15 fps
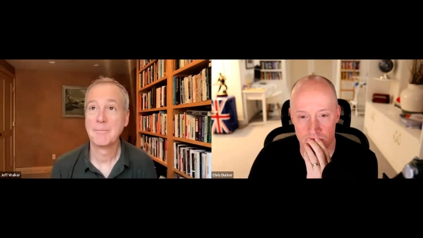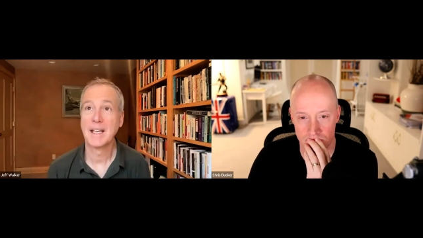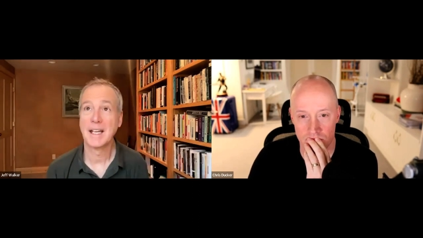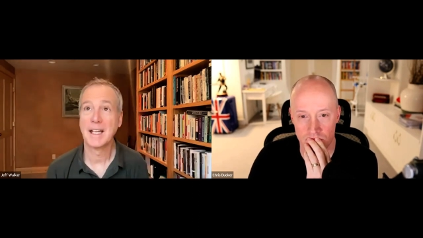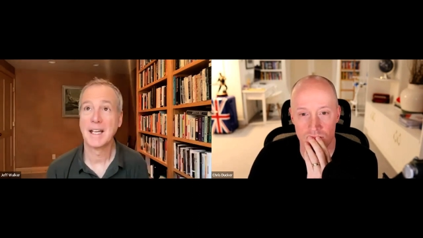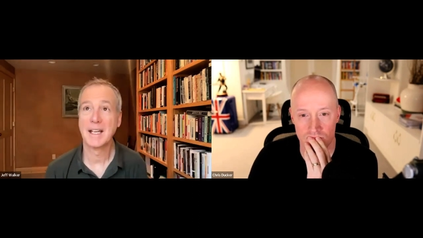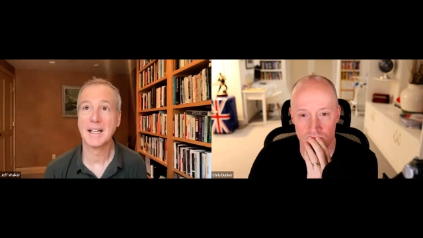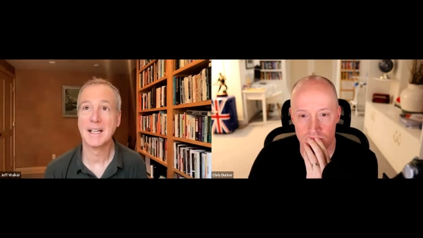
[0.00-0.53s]
Speaker 1: and
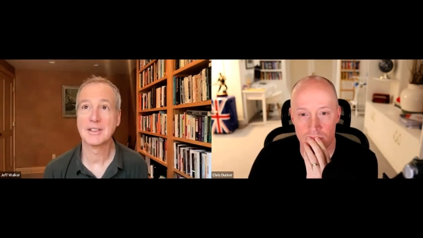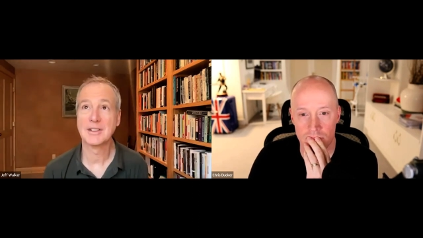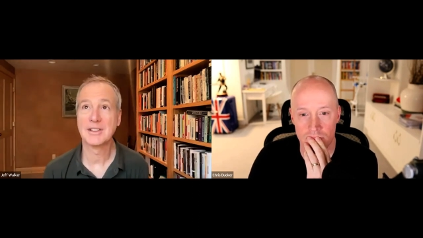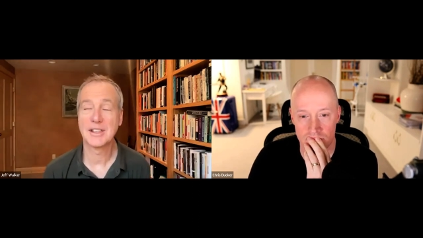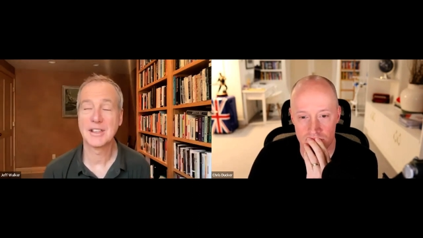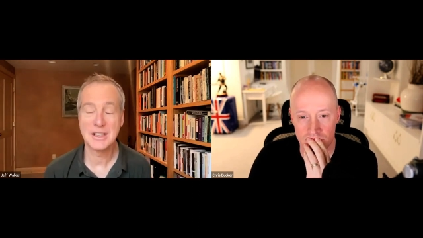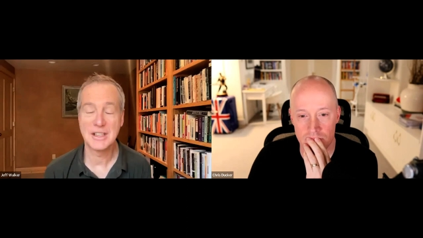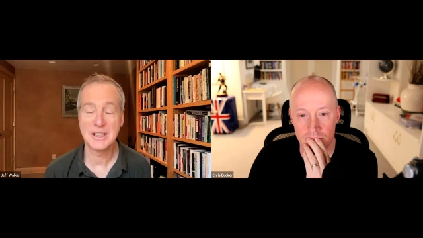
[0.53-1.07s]
it was a
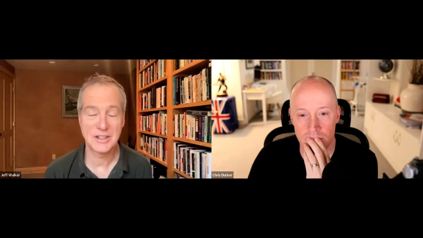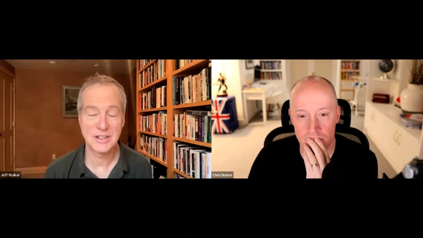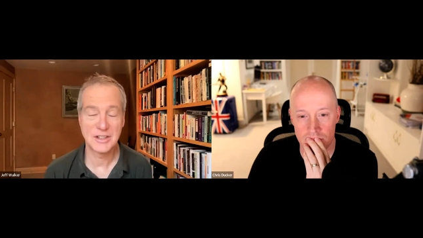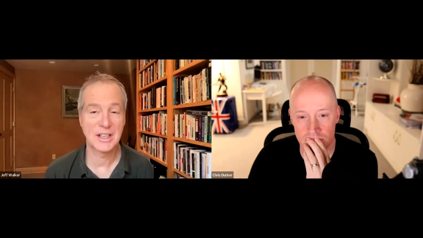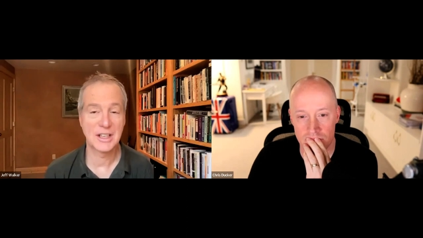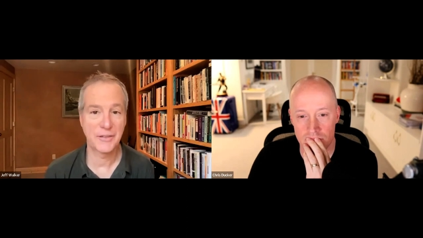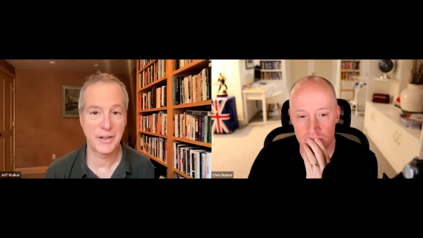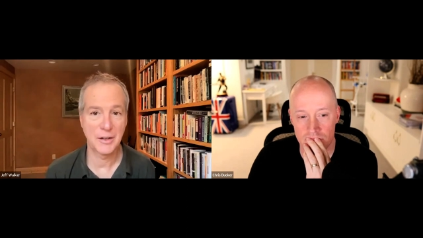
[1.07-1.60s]
significant
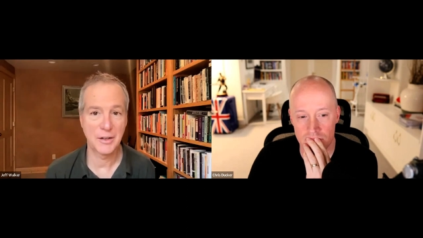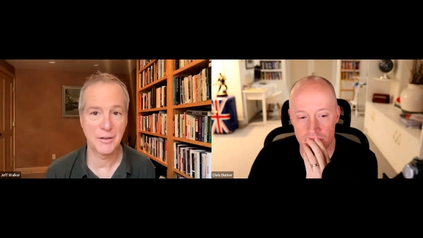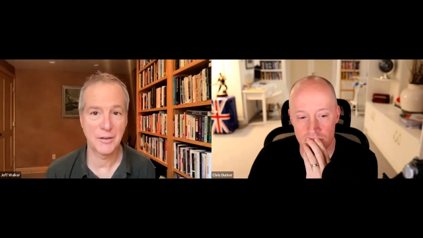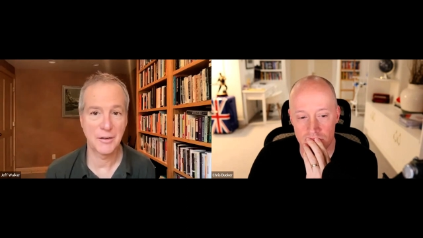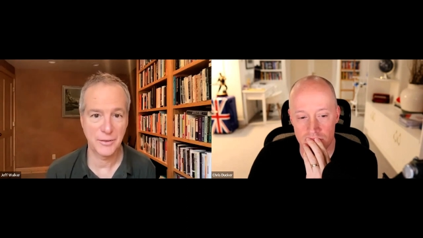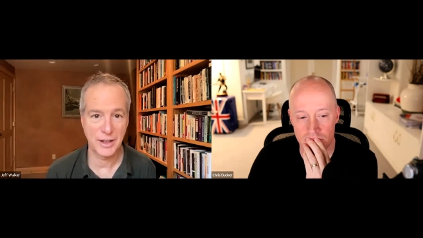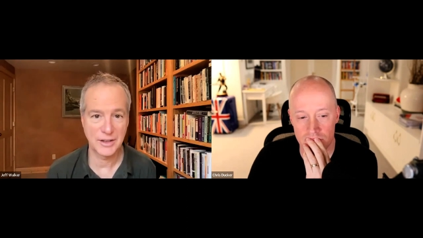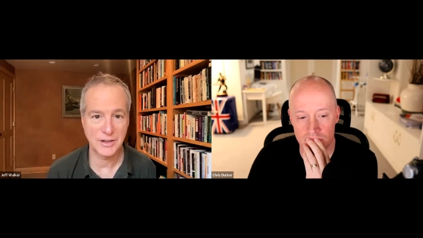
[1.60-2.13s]
refresh can
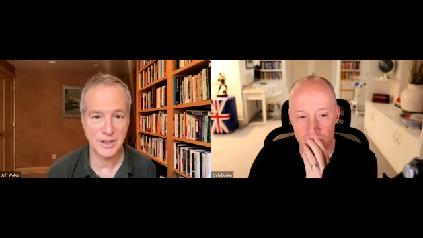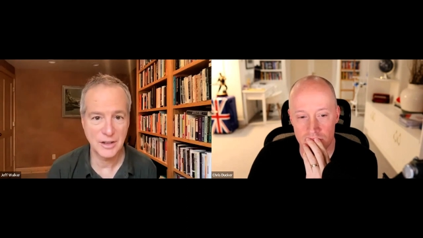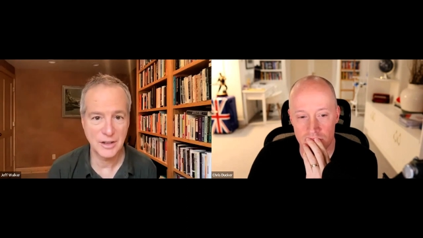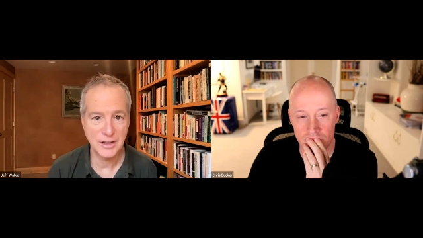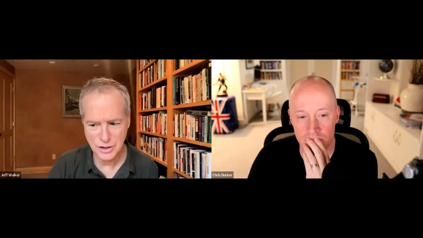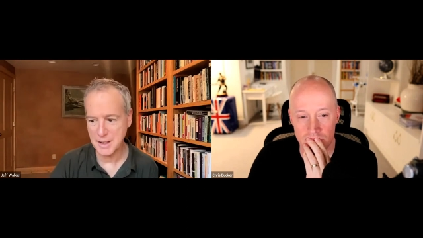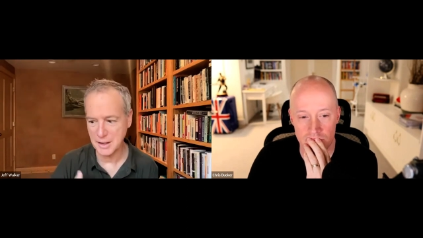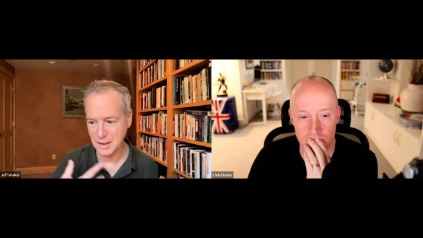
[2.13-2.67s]
you just talk
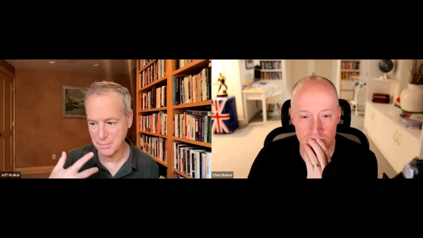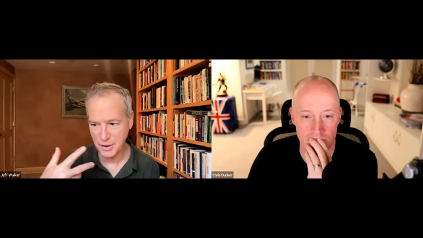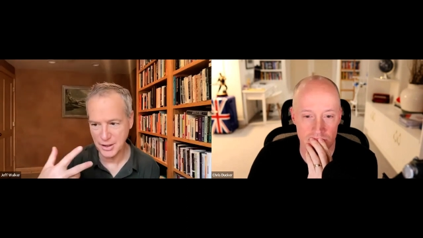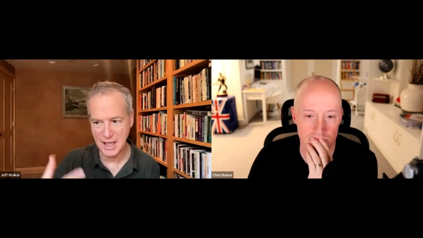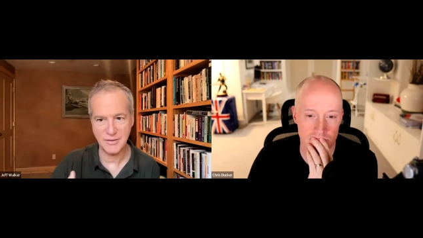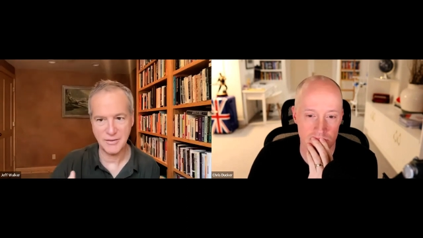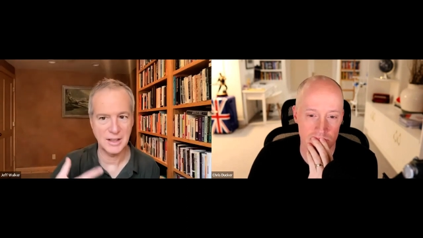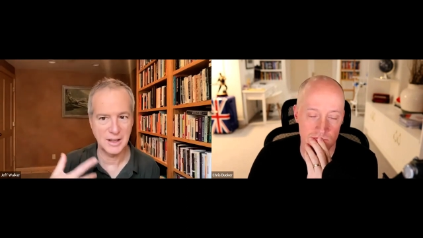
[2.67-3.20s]
about a book
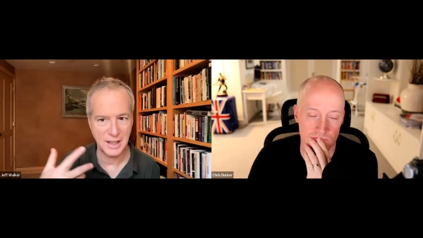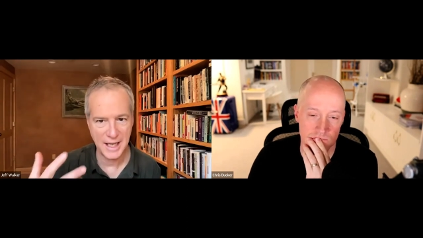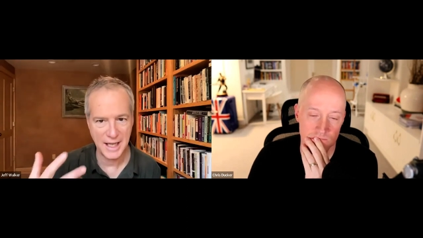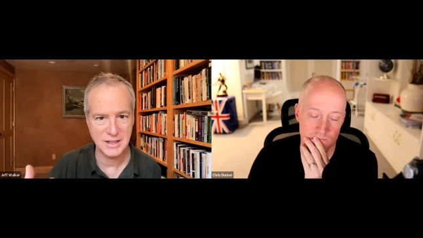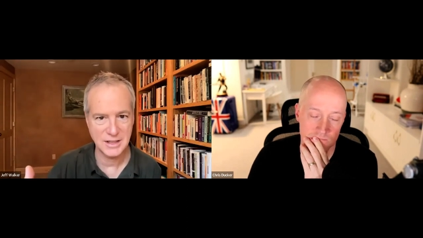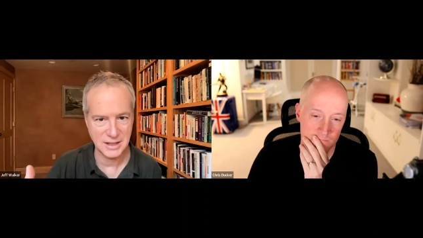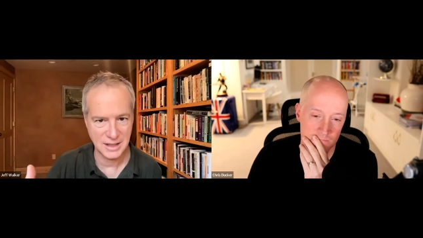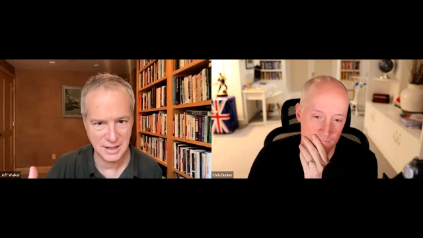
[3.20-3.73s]
having legs
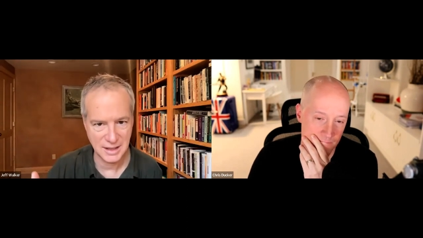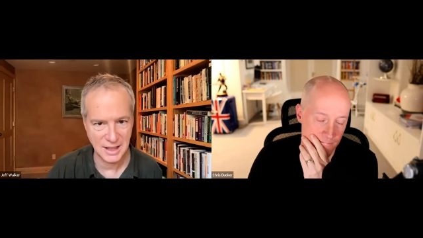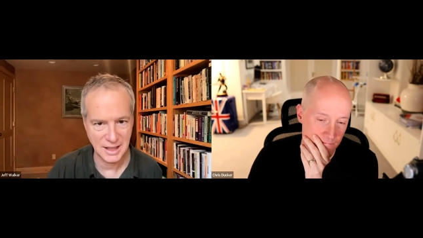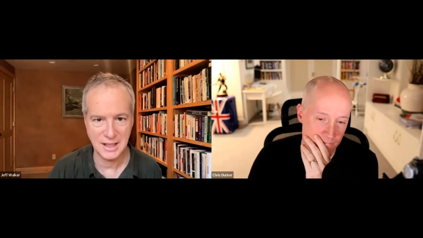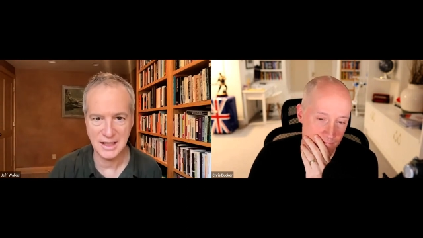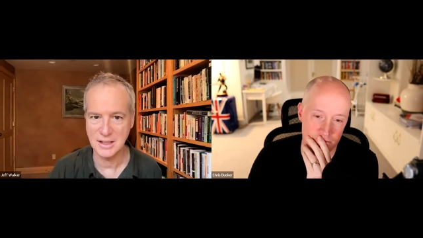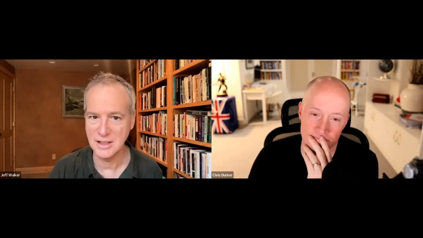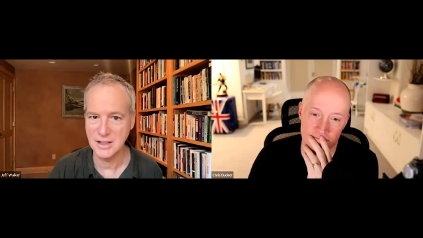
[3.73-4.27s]
and, and
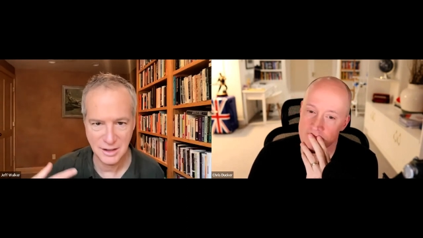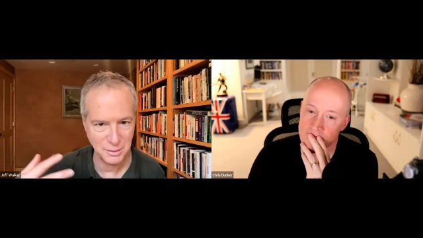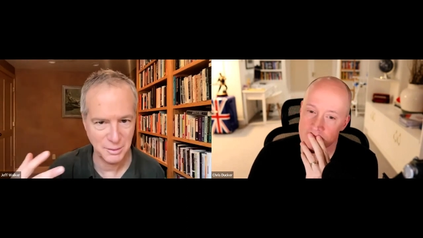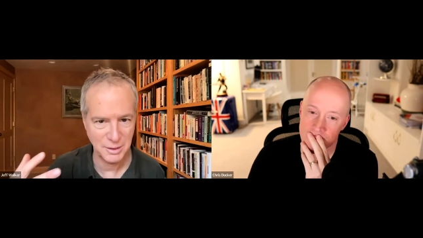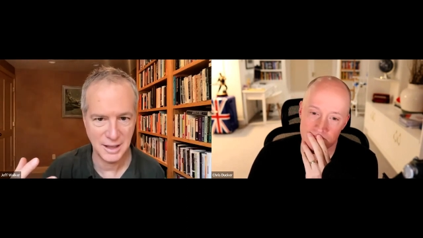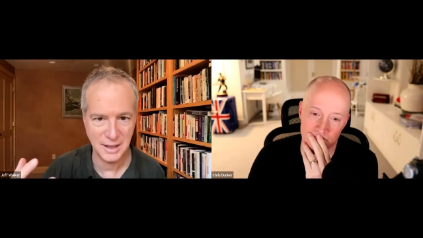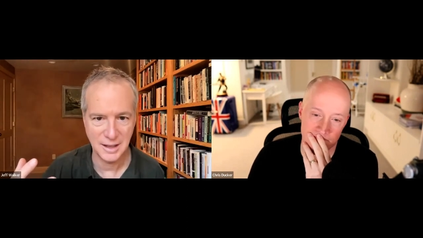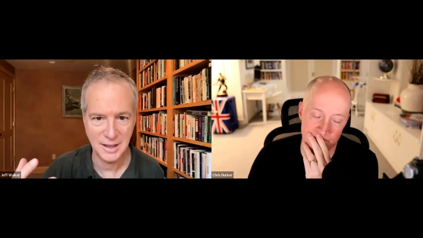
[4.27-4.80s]

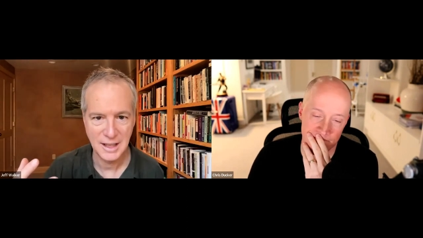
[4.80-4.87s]
continuing